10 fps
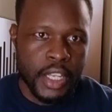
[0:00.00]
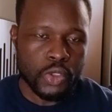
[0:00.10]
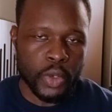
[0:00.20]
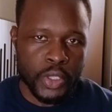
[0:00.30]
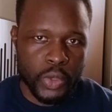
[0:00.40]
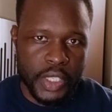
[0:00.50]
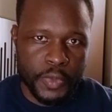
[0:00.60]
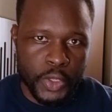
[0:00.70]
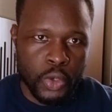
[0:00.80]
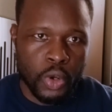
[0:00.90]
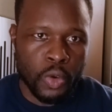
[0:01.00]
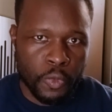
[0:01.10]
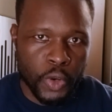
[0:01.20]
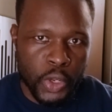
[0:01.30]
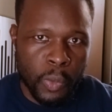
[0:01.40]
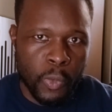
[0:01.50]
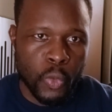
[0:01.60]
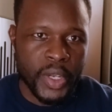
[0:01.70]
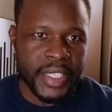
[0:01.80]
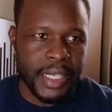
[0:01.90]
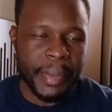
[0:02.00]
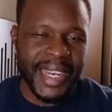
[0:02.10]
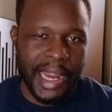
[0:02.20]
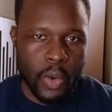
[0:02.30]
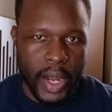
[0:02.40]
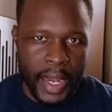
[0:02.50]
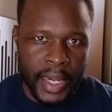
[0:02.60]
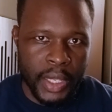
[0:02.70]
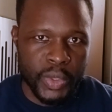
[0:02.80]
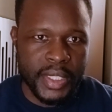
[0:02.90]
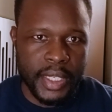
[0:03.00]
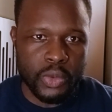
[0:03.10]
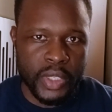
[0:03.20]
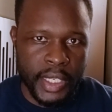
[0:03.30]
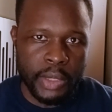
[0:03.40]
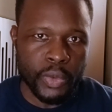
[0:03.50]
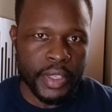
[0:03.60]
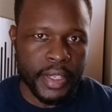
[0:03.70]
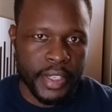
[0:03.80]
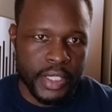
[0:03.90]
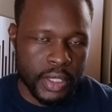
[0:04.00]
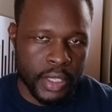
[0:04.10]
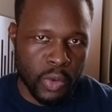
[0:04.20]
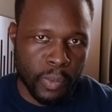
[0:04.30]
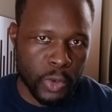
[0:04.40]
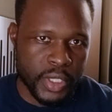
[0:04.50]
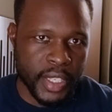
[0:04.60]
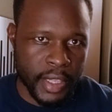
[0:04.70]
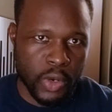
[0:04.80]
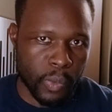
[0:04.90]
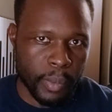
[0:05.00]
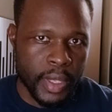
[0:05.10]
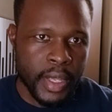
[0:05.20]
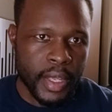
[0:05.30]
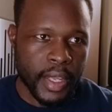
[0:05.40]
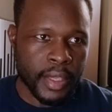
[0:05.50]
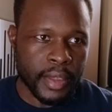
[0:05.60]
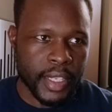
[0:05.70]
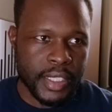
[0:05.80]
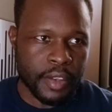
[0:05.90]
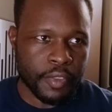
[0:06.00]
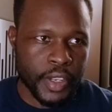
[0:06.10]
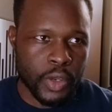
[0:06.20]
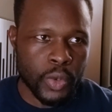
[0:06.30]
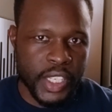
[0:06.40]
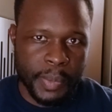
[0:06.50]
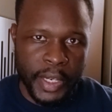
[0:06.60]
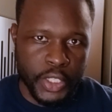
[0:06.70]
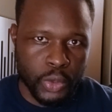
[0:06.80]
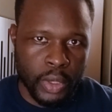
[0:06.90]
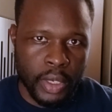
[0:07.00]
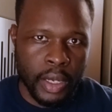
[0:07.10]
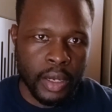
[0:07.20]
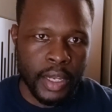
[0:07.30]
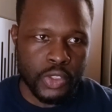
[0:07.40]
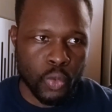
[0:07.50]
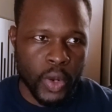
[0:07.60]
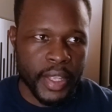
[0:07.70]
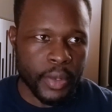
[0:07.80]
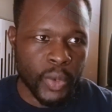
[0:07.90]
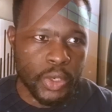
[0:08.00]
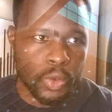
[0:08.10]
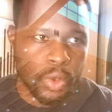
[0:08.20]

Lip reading: So in today's video, room volume will determine how early we start to deal with the room modes in the room, and that is a very good explanation as to why when you